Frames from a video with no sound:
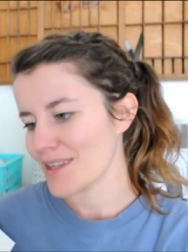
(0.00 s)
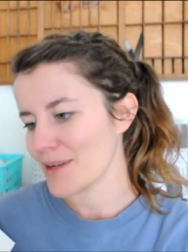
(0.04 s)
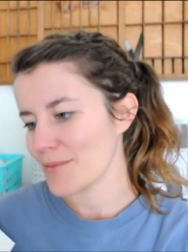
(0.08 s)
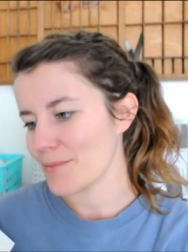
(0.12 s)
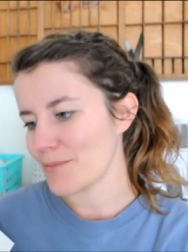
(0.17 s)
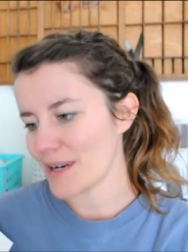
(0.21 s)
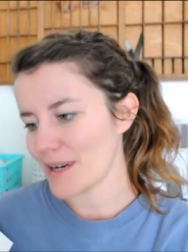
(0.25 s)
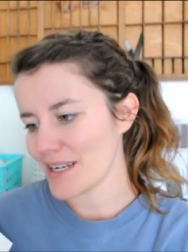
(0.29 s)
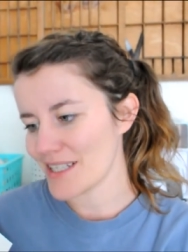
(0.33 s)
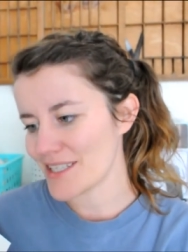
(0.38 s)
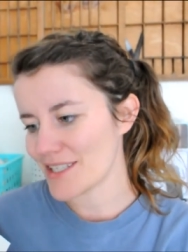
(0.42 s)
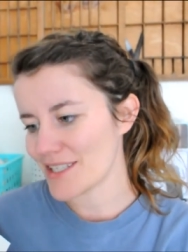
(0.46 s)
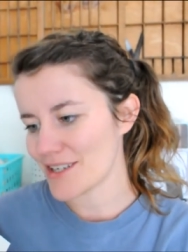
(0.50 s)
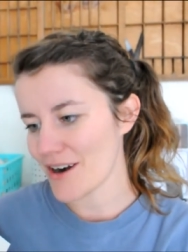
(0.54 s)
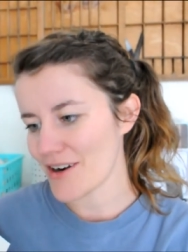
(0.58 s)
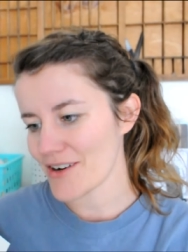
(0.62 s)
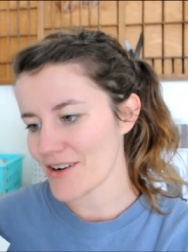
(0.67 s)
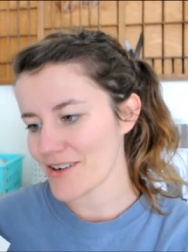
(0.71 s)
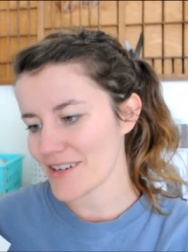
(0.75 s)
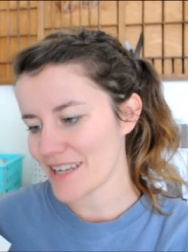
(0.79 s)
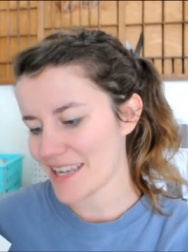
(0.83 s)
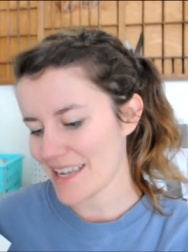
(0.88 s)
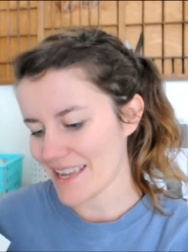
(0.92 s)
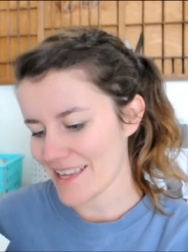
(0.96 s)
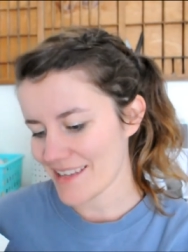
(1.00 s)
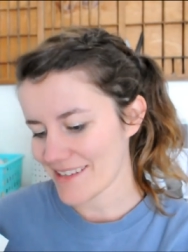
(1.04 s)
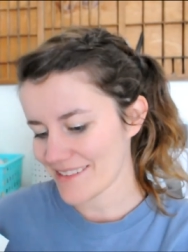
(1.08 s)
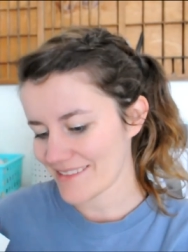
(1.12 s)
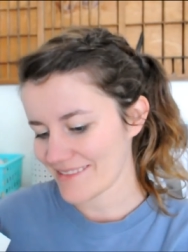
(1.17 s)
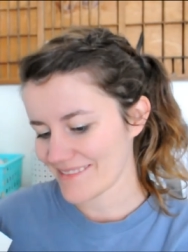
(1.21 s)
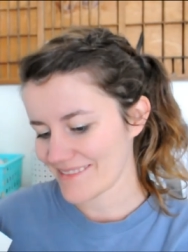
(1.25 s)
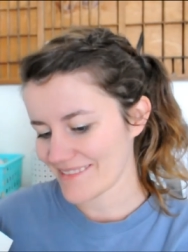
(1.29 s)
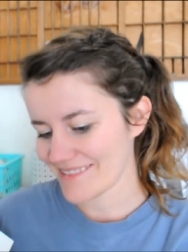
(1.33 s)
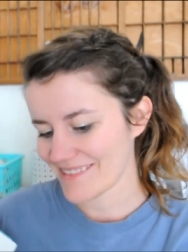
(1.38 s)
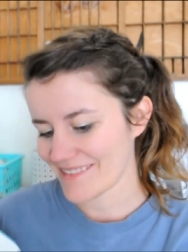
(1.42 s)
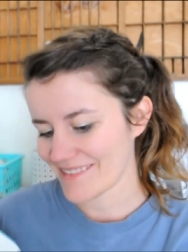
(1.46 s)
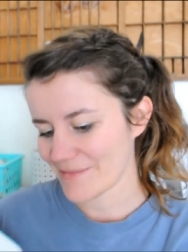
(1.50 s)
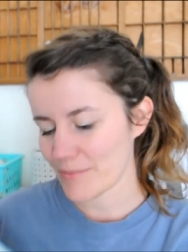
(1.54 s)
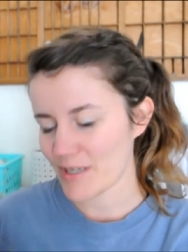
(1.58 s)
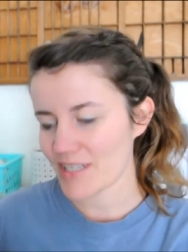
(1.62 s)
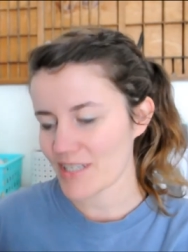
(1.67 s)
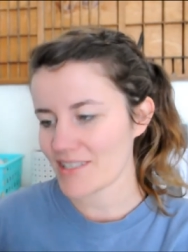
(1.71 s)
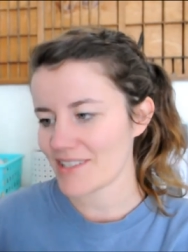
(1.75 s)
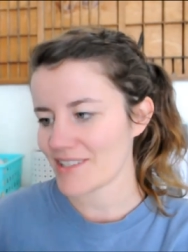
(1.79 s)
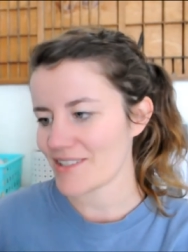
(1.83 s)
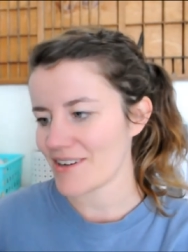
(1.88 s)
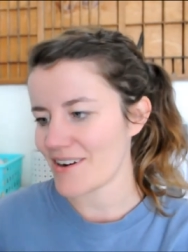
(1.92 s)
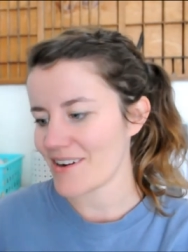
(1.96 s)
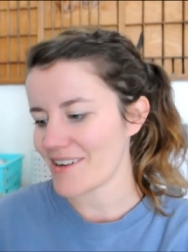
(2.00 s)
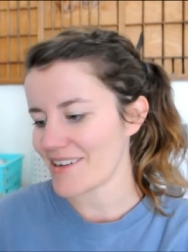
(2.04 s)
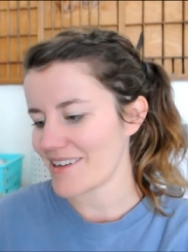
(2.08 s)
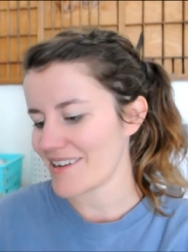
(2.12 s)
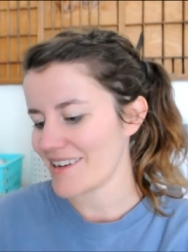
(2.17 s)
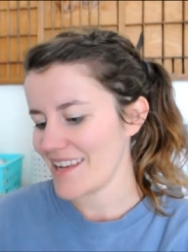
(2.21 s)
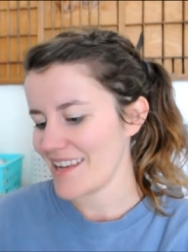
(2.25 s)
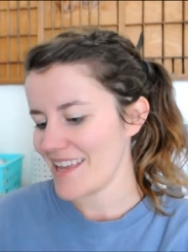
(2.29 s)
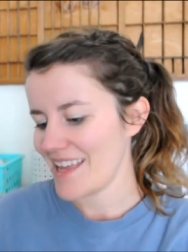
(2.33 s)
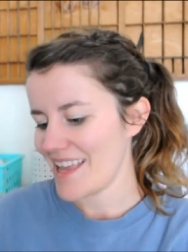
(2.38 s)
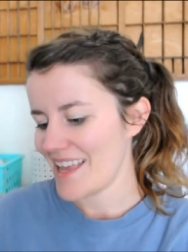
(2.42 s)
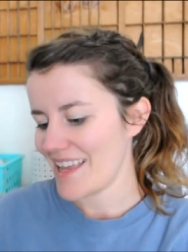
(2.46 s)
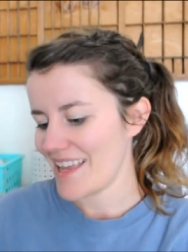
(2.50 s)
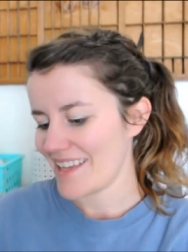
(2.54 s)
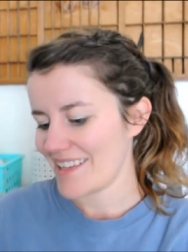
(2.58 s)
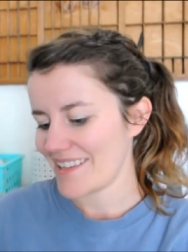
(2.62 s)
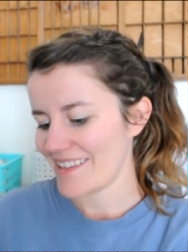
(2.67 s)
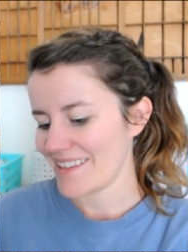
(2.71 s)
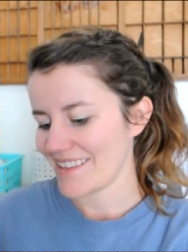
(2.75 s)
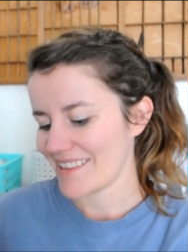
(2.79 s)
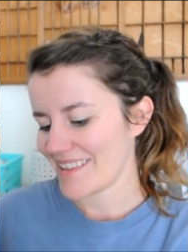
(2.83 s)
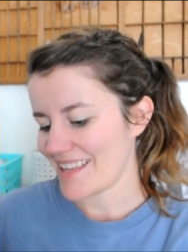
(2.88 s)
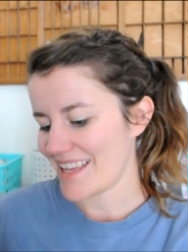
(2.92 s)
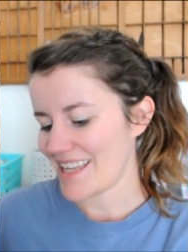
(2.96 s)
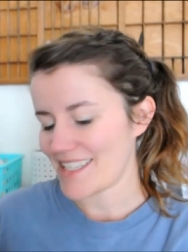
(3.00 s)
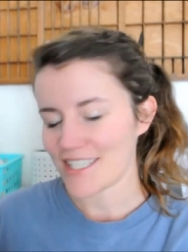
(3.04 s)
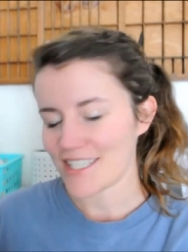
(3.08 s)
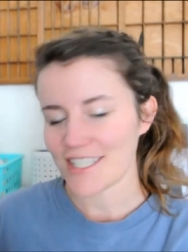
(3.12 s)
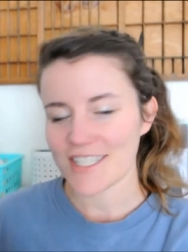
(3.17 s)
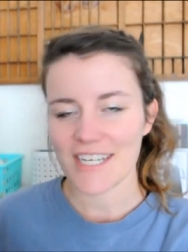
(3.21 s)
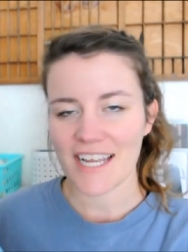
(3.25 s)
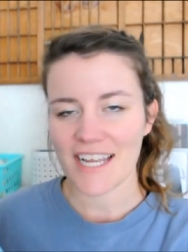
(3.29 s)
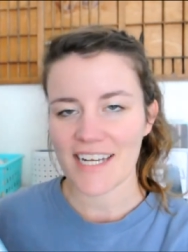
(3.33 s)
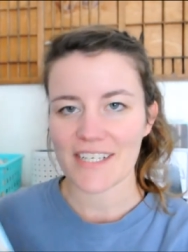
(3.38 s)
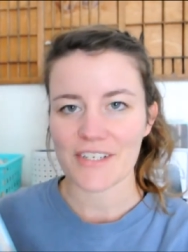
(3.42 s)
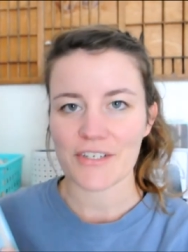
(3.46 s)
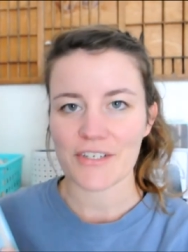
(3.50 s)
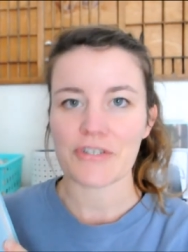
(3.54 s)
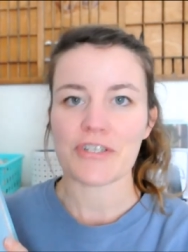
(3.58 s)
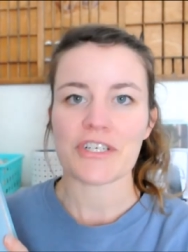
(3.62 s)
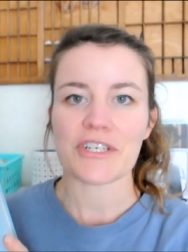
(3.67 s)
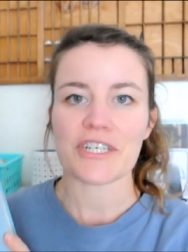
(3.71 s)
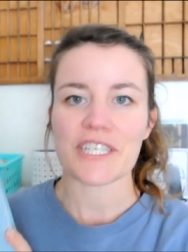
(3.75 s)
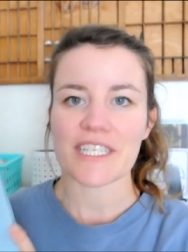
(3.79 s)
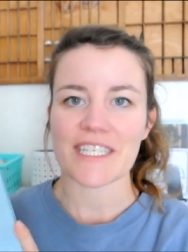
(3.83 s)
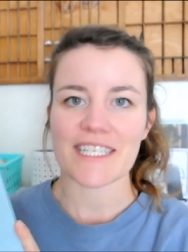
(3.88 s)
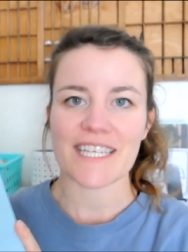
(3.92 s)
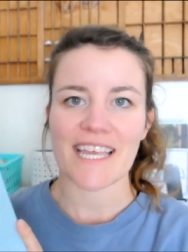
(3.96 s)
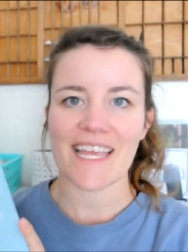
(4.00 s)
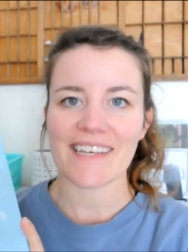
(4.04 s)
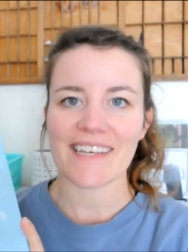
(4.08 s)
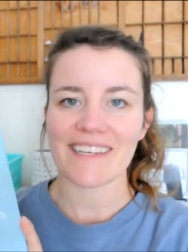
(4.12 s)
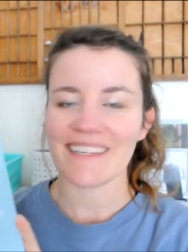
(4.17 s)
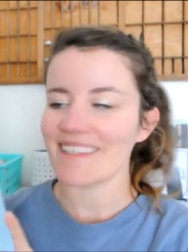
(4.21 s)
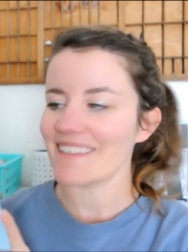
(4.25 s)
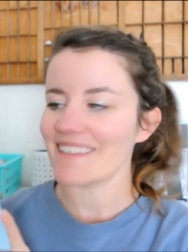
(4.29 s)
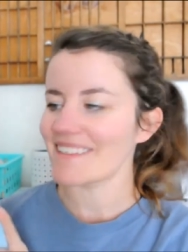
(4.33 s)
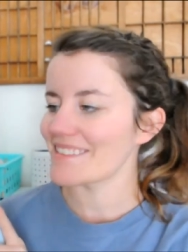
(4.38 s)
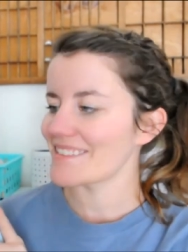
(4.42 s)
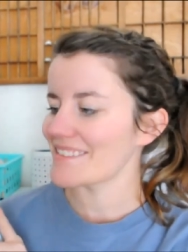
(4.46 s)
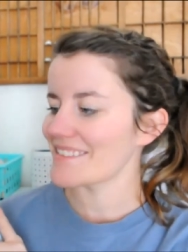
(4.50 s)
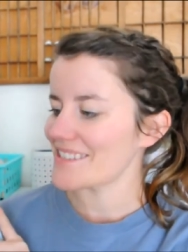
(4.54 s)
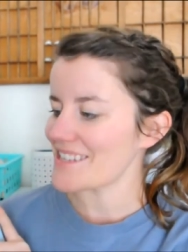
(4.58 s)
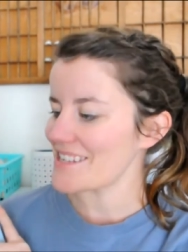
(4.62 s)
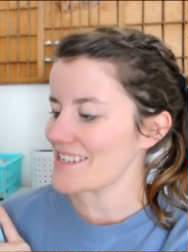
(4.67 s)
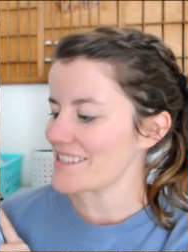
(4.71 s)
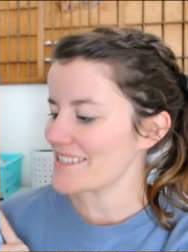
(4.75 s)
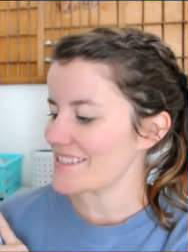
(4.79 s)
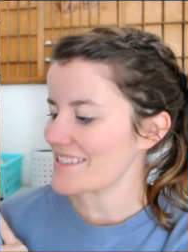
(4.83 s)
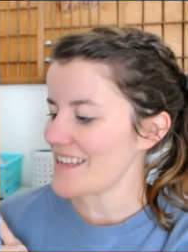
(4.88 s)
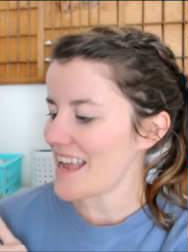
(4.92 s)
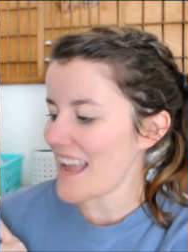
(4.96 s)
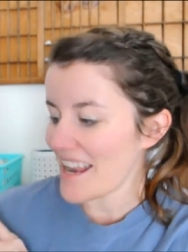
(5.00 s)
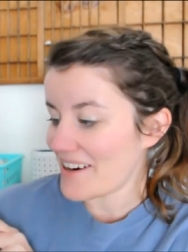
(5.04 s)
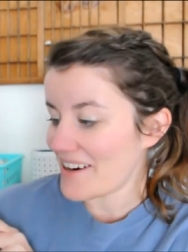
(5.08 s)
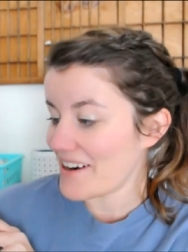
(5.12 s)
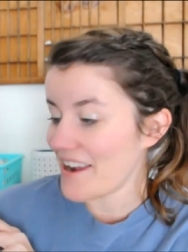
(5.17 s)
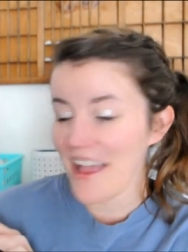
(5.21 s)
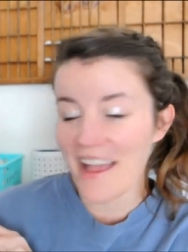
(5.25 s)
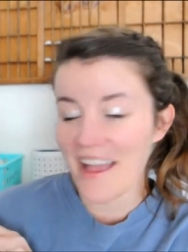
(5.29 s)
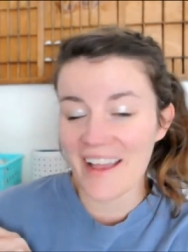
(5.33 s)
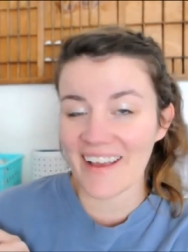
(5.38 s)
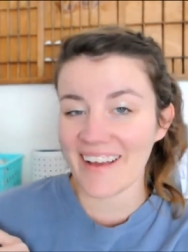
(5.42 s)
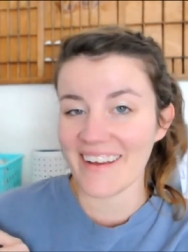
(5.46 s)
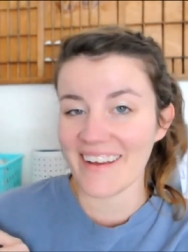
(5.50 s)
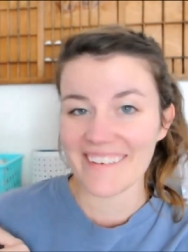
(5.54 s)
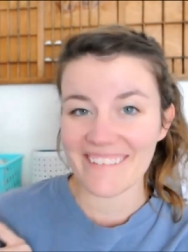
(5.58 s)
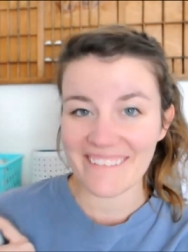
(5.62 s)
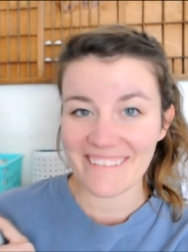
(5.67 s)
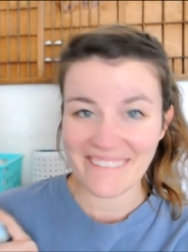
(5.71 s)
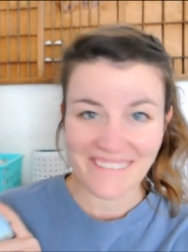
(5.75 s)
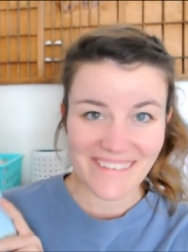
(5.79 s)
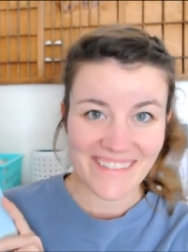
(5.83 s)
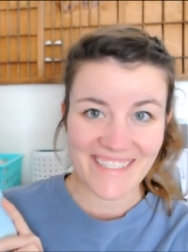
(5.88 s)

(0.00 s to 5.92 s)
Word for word: bread starter kit, bread starter. And she kind of nourishes it. And just, I don't